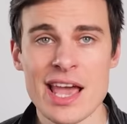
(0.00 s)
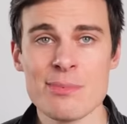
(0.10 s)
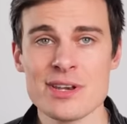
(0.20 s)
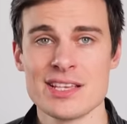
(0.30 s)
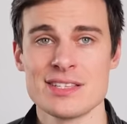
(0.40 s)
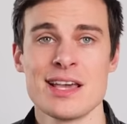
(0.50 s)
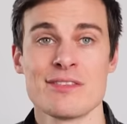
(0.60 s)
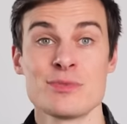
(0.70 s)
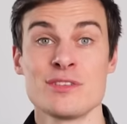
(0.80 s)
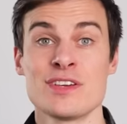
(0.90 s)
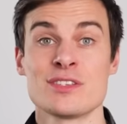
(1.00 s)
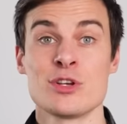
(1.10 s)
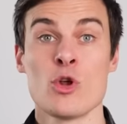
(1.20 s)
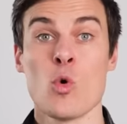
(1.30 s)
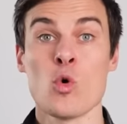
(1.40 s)
the Albanese government
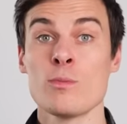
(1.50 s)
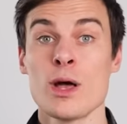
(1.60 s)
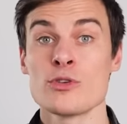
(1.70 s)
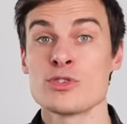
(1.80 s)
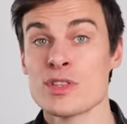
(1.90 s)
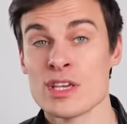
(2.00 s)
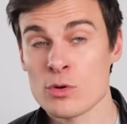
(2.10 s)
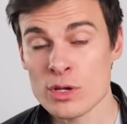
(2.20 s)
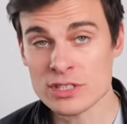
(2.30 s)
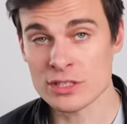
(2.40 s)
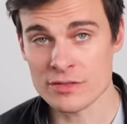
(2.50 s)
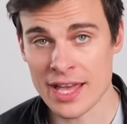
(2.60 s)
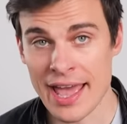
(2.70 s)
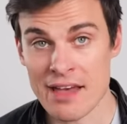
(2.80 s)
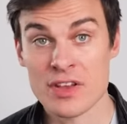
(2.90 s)
invested almost the equivalent
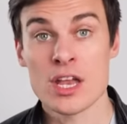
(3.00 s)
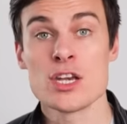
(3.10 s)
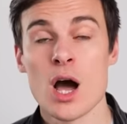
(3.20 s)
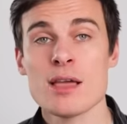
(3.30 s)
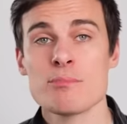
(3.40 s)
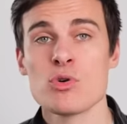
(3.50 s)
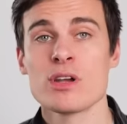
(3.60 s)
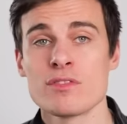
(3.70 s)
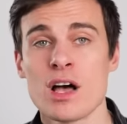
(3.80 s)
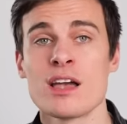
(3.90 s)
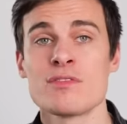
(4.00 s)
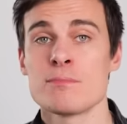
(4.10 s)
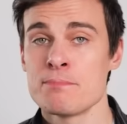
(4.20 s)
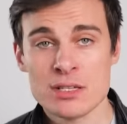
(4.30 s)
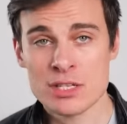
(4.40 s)
of the half,
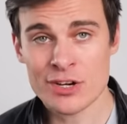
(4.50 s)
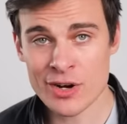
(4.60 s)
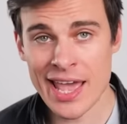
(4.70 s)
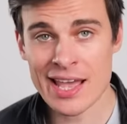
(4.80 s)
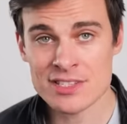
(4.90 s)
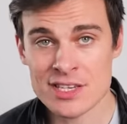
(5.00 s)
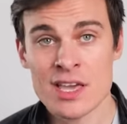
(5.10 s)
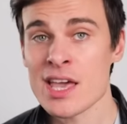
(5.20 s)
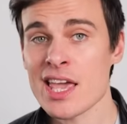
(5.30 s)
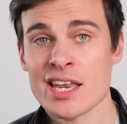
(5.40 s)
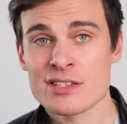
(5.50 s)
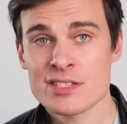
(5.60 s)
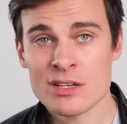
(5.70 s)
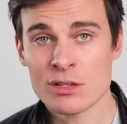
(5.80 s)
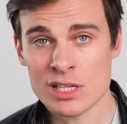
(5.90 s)
$9.5 billion on housing, in a
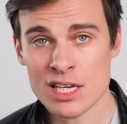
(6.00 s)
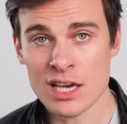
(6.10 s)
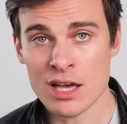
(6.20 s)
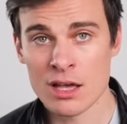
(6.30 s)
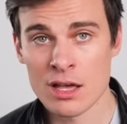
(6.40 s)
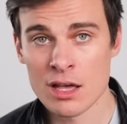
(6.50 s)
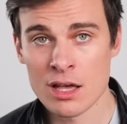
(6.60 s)
single year.